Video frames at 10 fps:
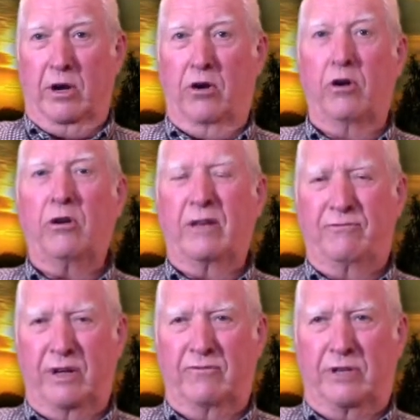early
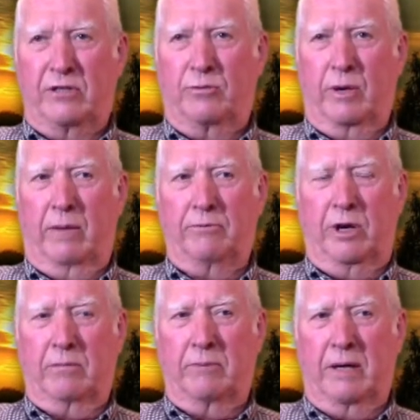50s when I'm
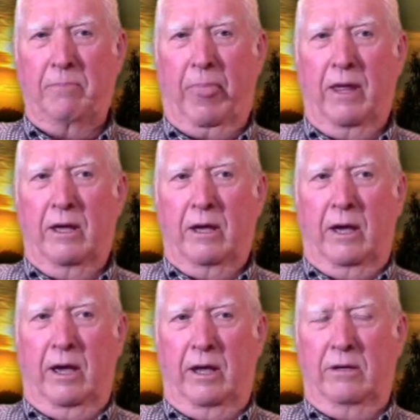talking about,
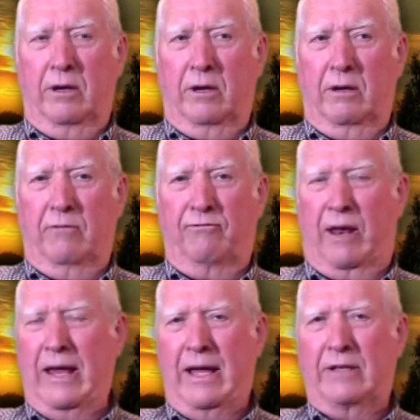and
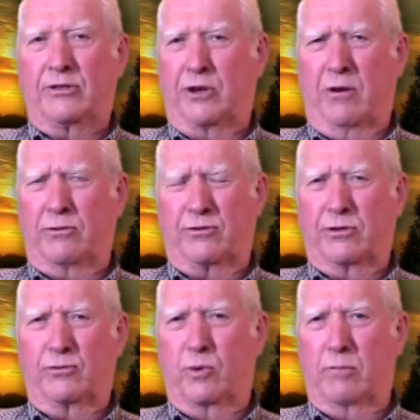flying
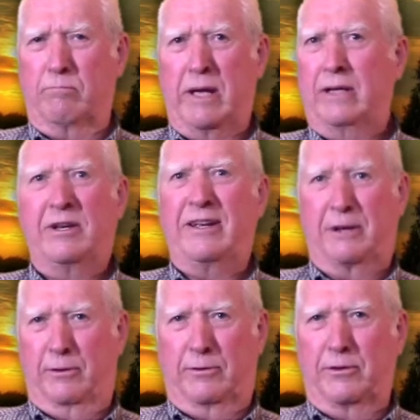saucers were big
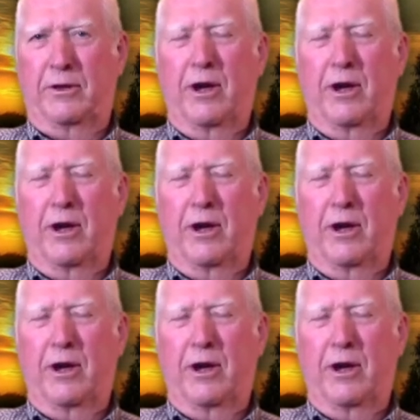deals.